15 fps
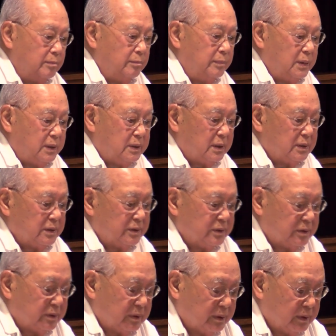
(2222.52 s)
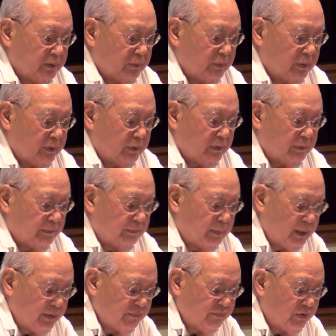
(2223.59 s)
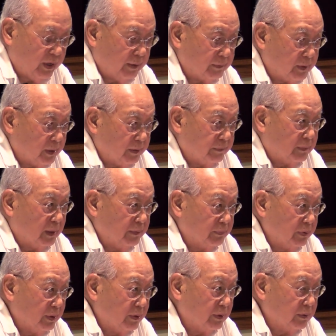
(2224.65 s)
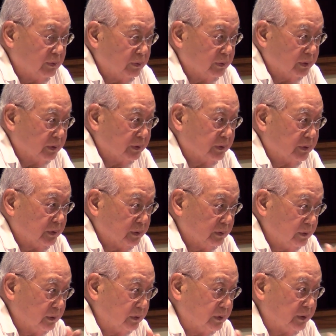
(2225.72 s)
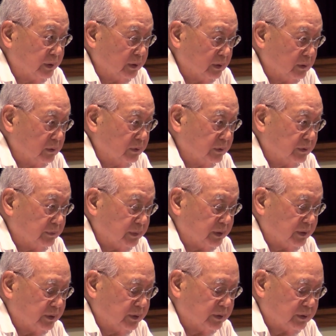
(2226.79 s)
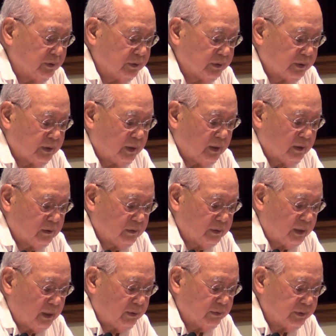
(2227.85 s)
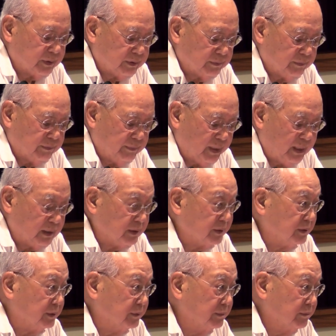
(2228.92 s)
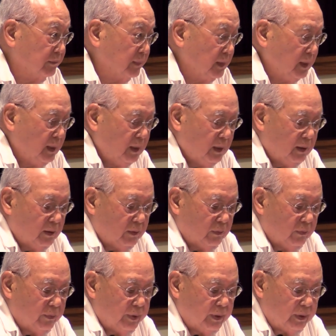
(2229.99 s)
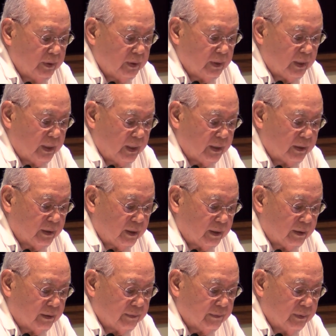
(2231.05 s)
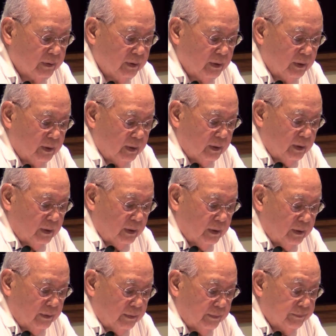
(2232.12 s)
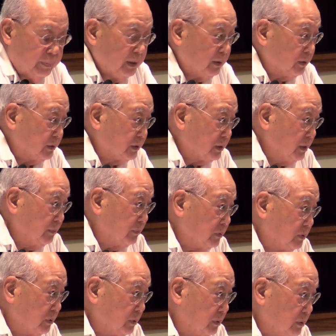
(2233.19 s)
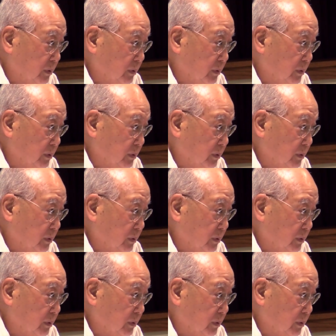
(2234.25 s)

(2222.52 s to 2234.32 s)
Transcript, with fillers: because my family, my brother was in St. Louis, my sister in Chicago, Madison. We had our parents come to